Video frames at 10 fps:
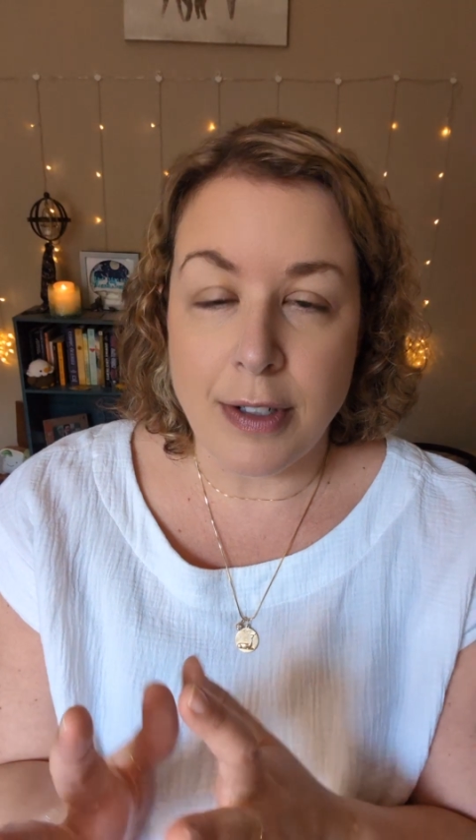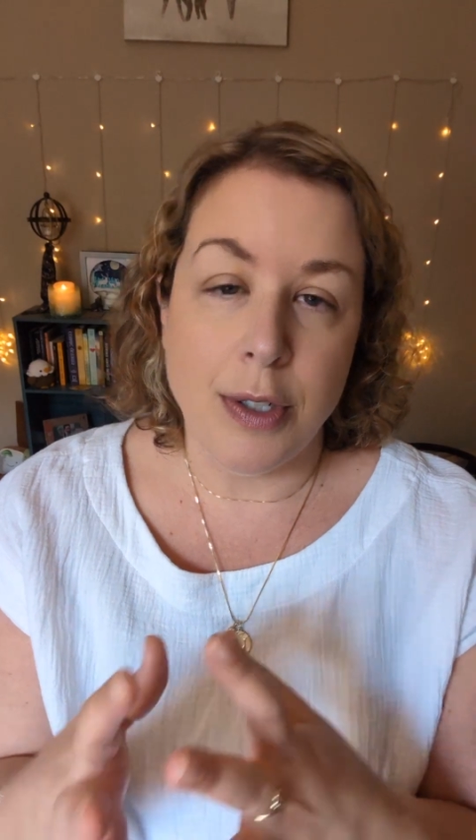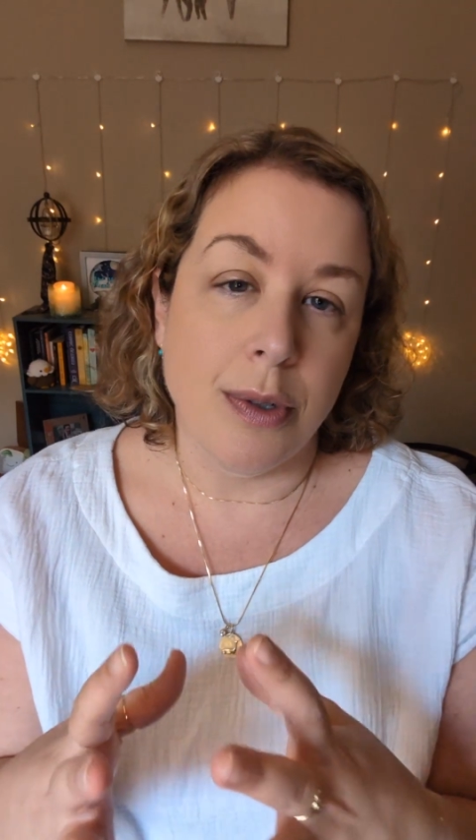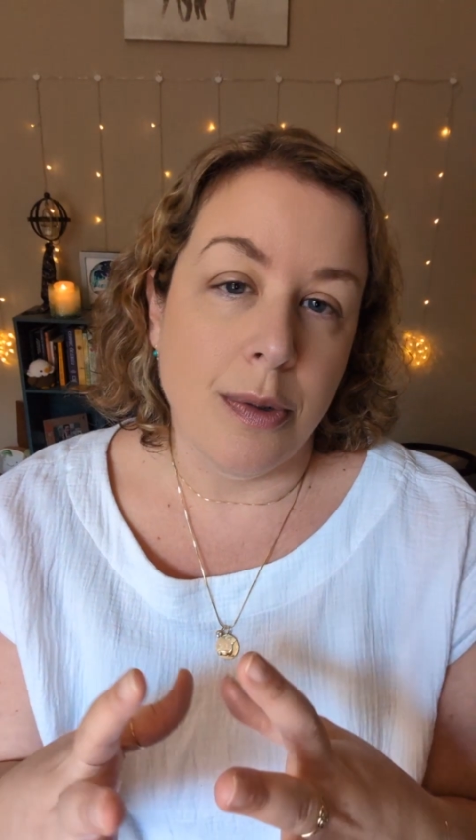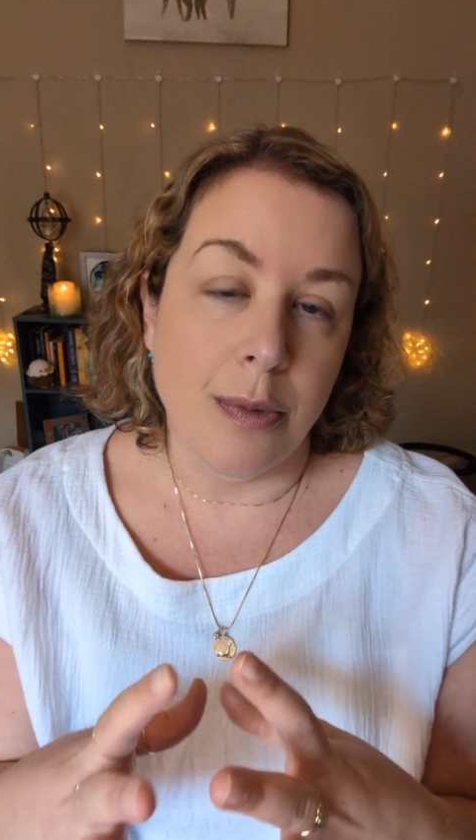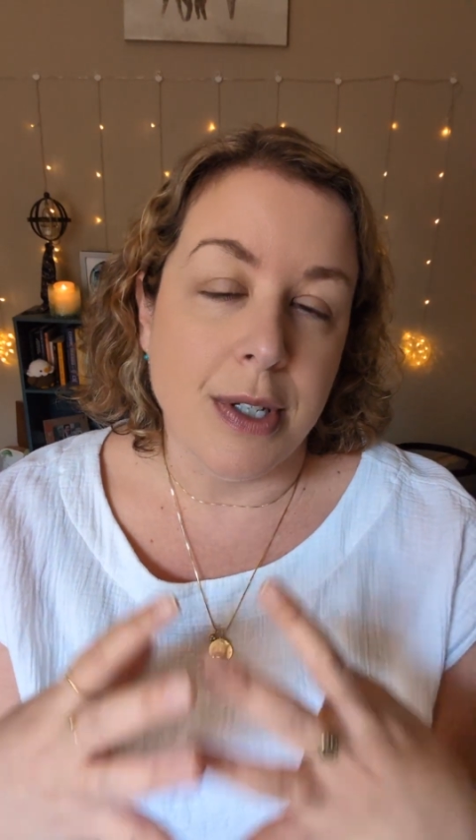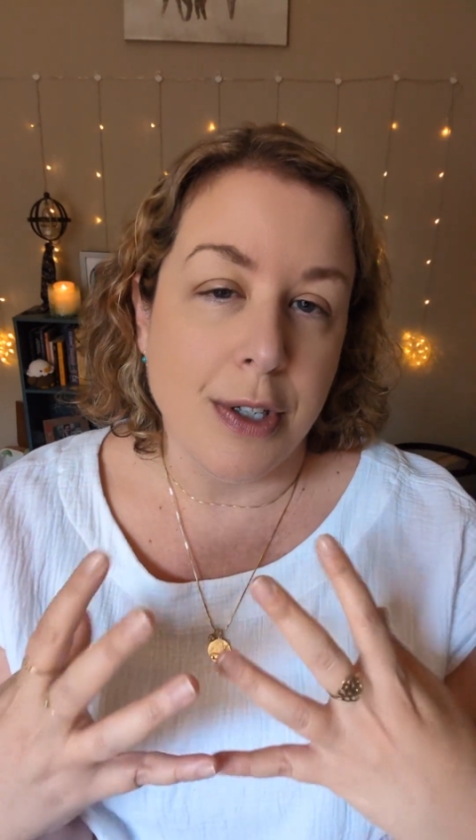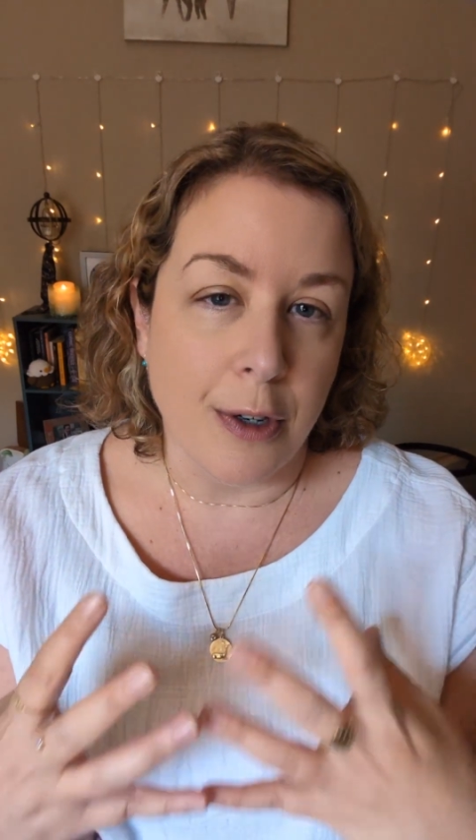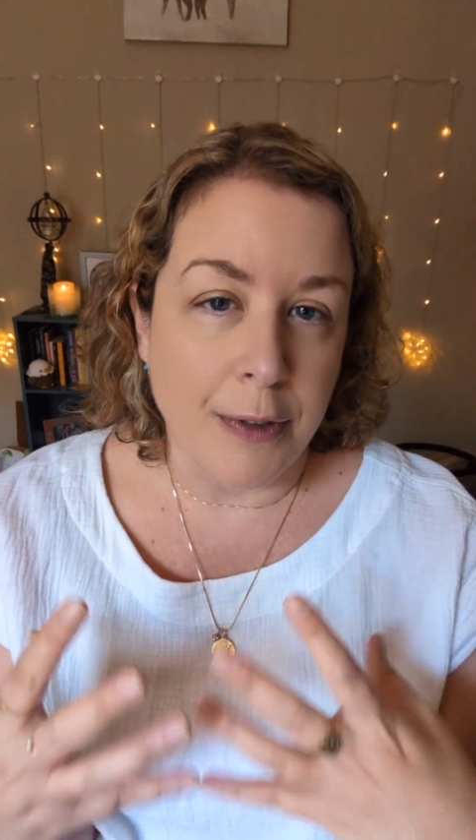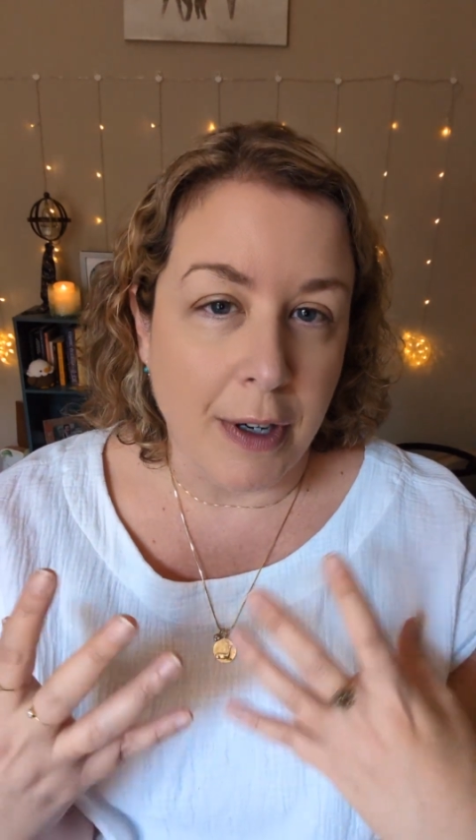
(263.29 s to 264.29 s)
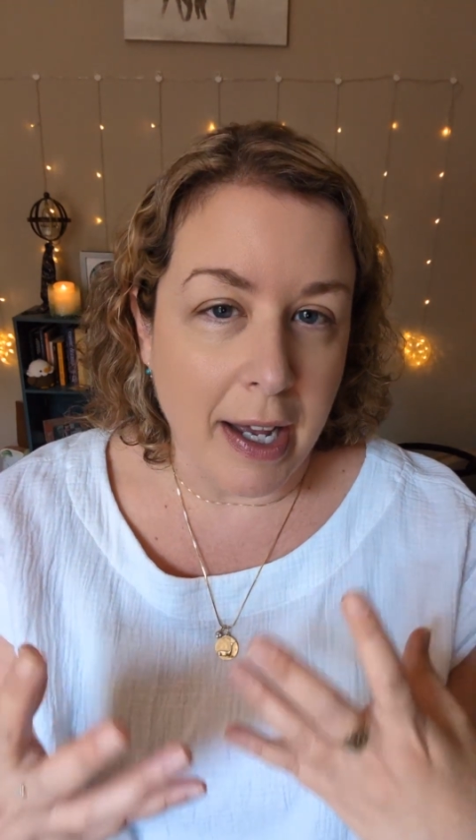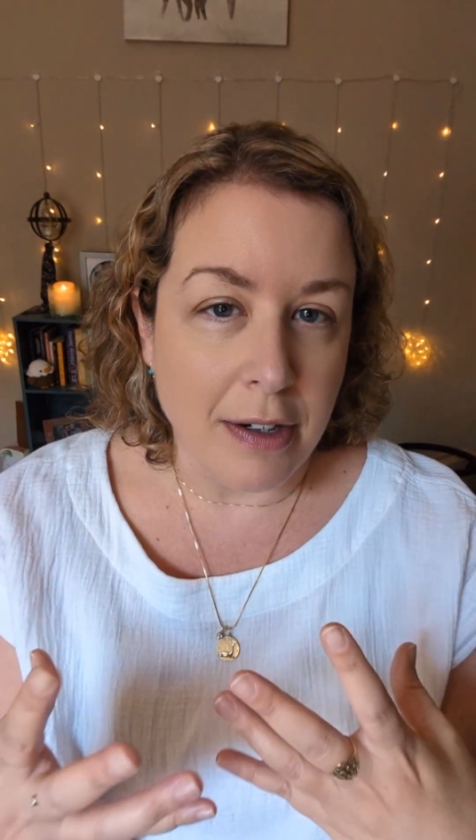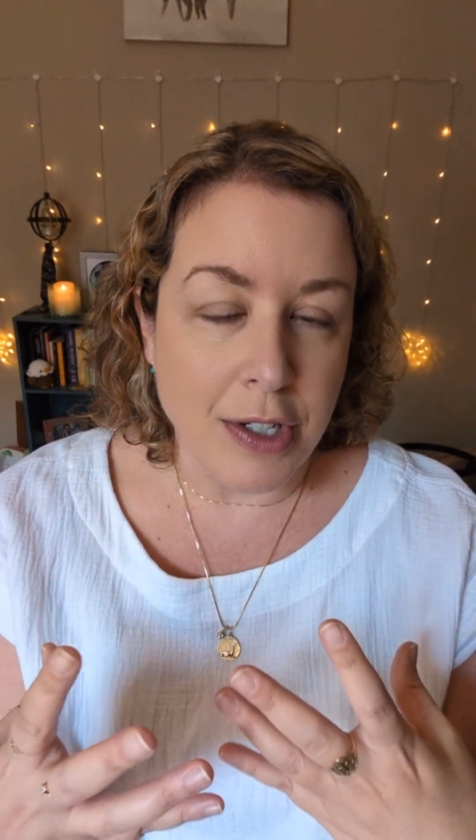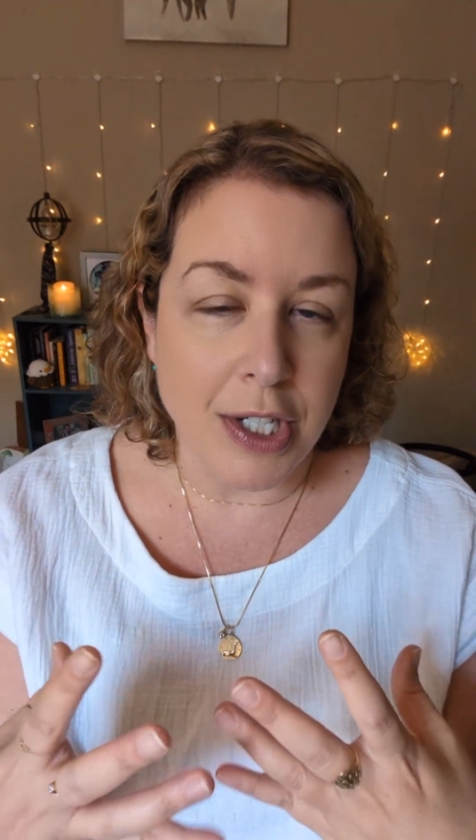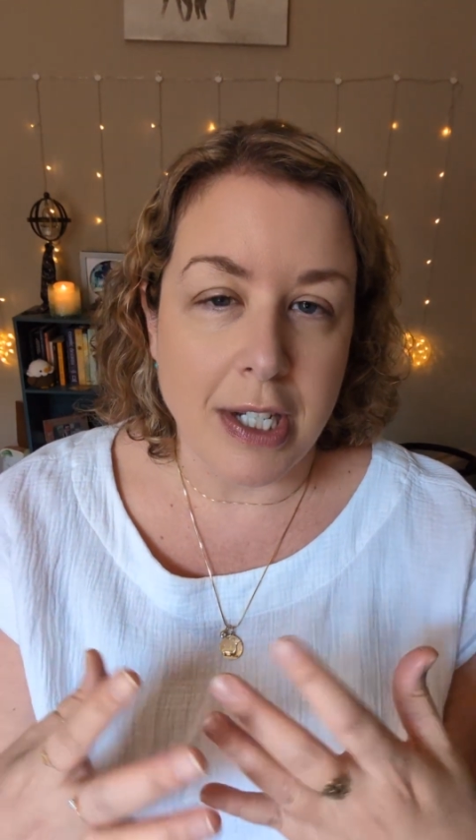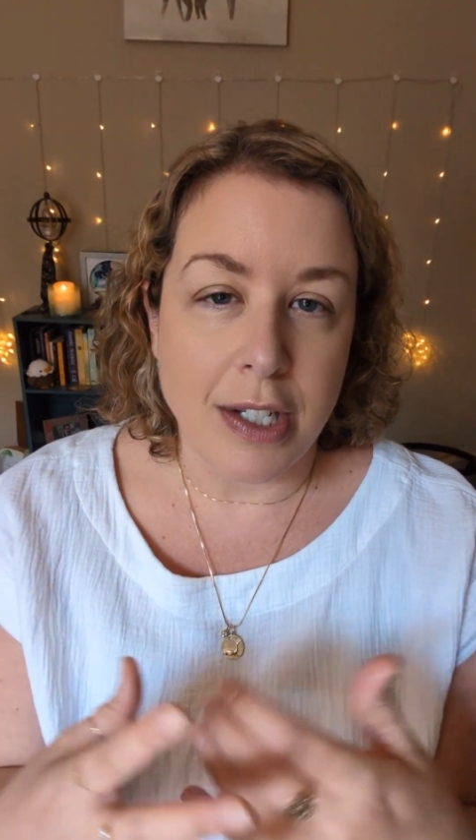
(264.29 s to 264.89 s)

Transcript: to reserve your energy,